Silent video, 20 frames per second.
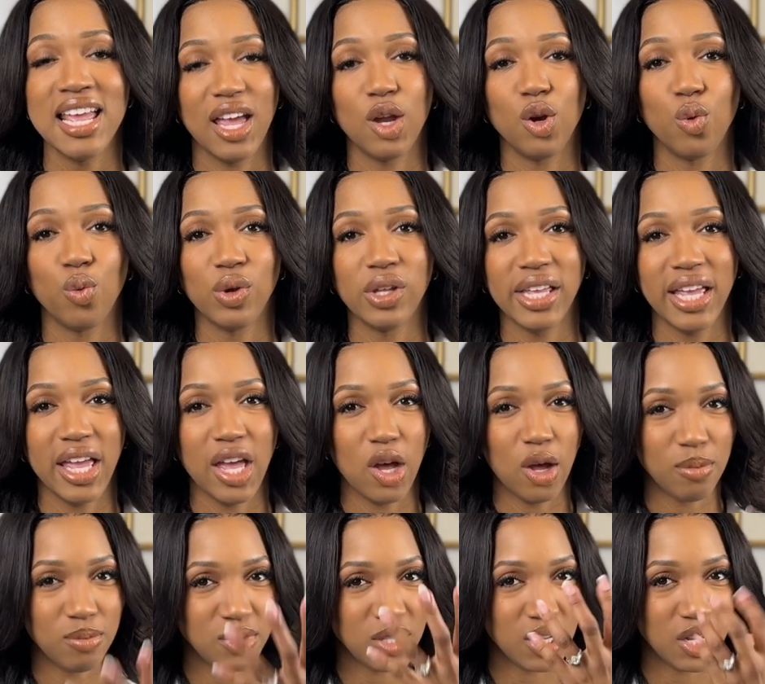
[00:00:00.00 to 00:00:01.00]
It'll really
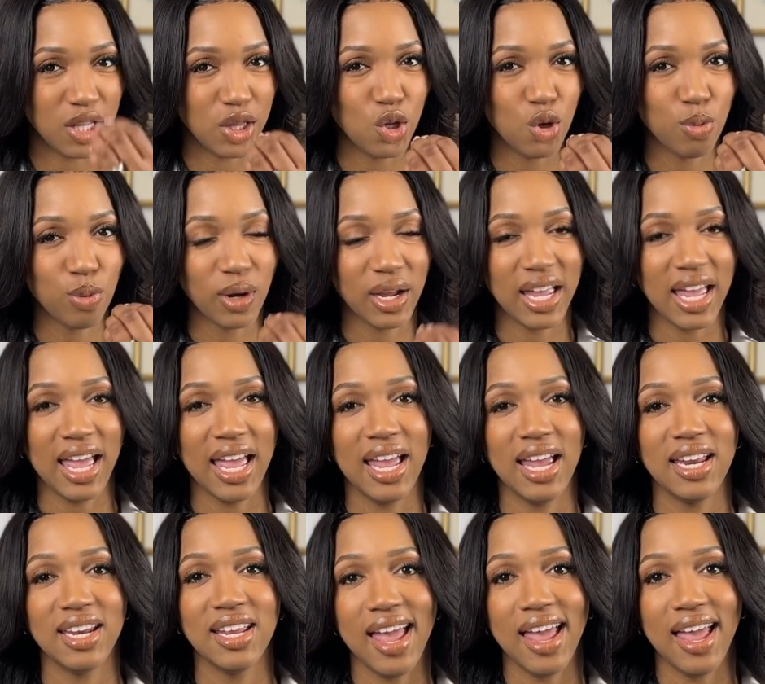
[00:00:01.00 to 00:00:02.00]
help to
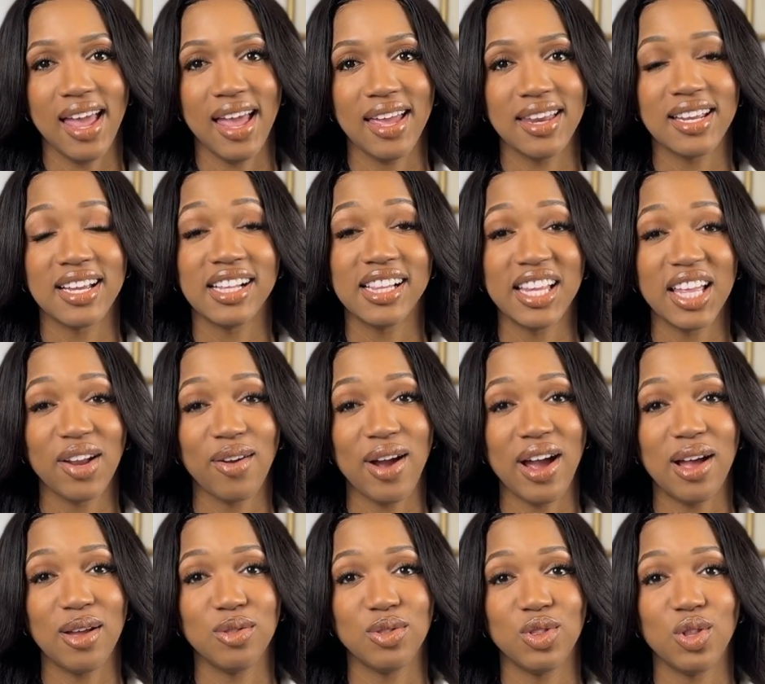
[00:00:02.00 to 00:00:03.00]
lubricate and clear
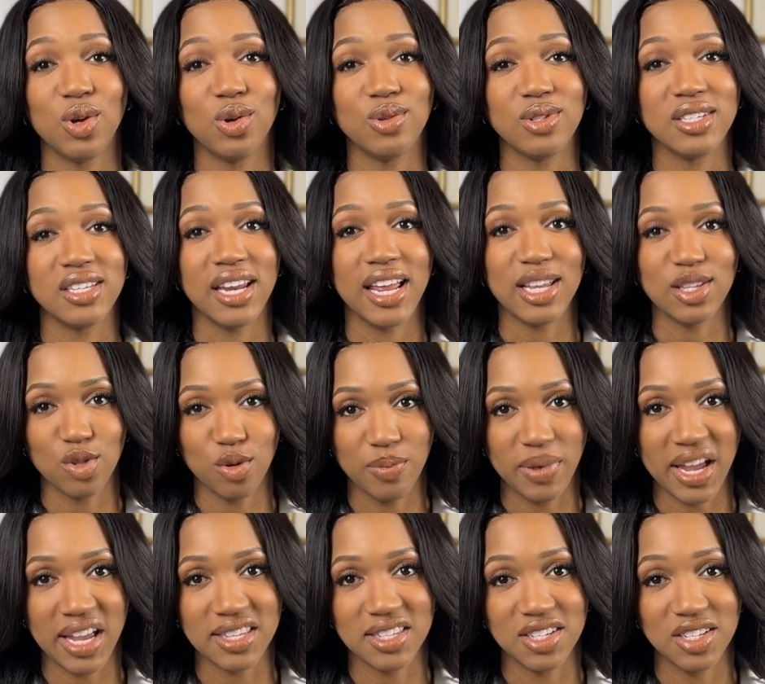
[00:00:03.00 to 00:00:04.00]
out those nasal
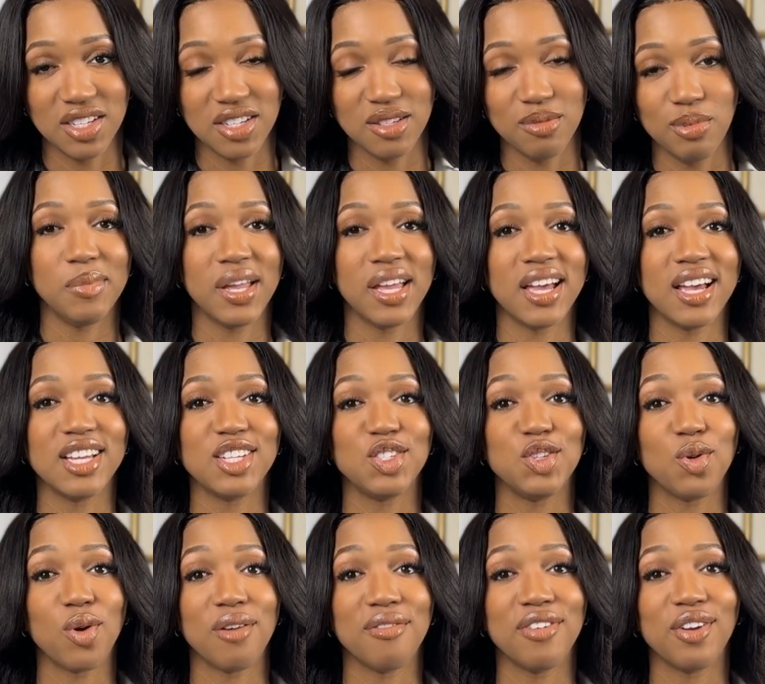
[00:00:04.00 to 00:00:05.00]
passages because
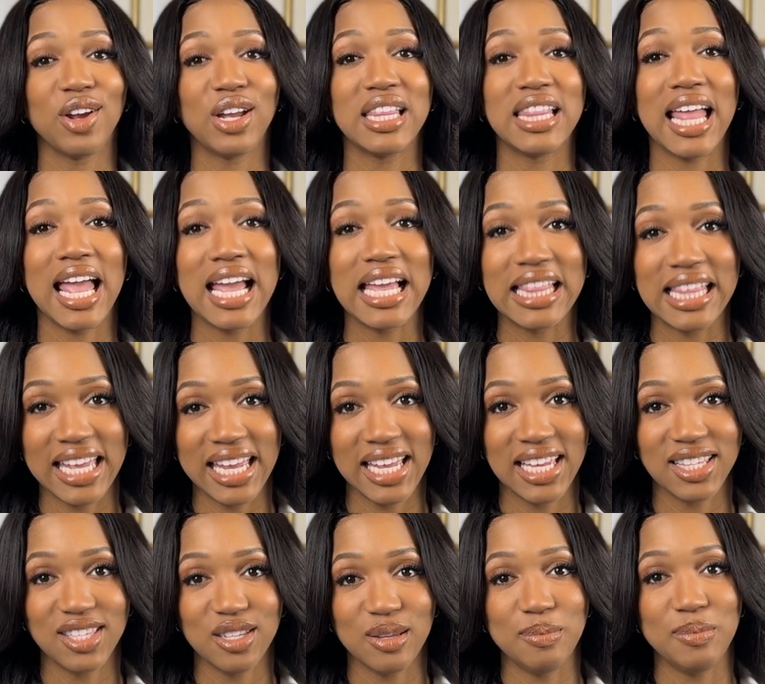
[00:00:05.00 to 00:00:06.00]
you are very
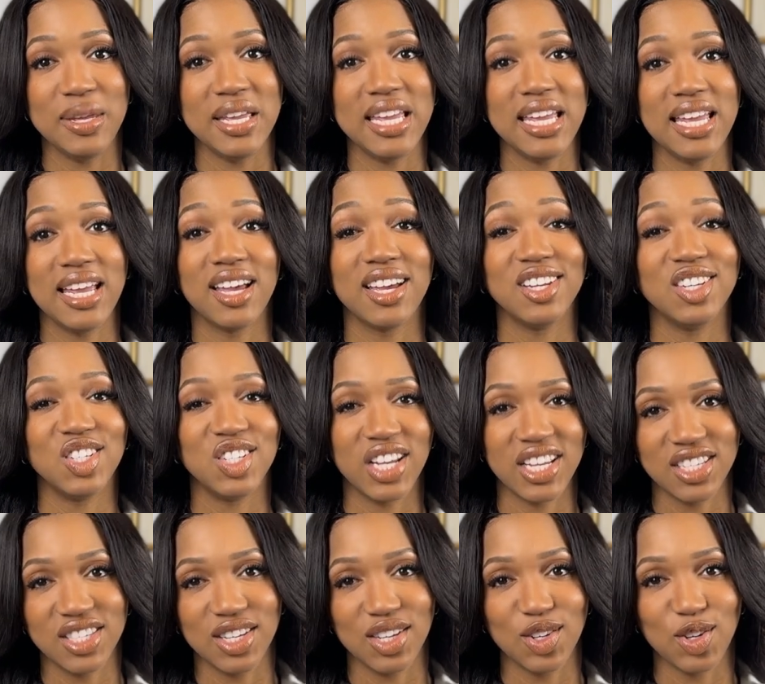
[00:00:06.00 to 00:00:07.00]
likely to be
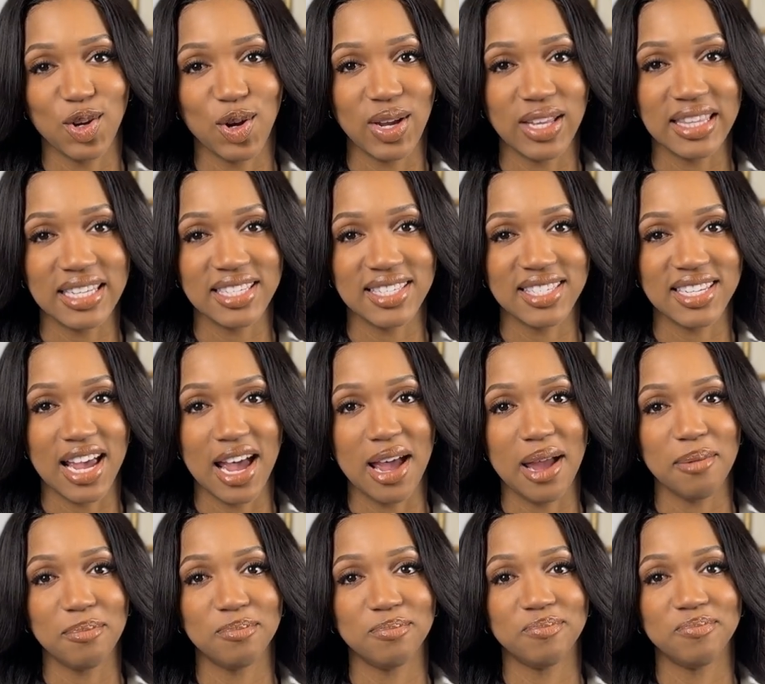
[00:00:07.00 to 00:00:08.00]
congested during this
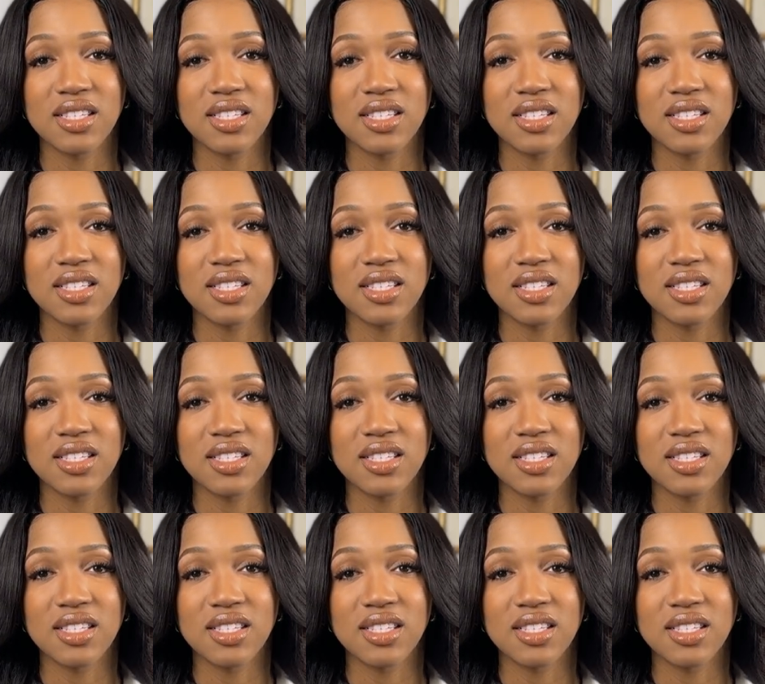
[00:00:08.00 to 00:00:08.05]
time.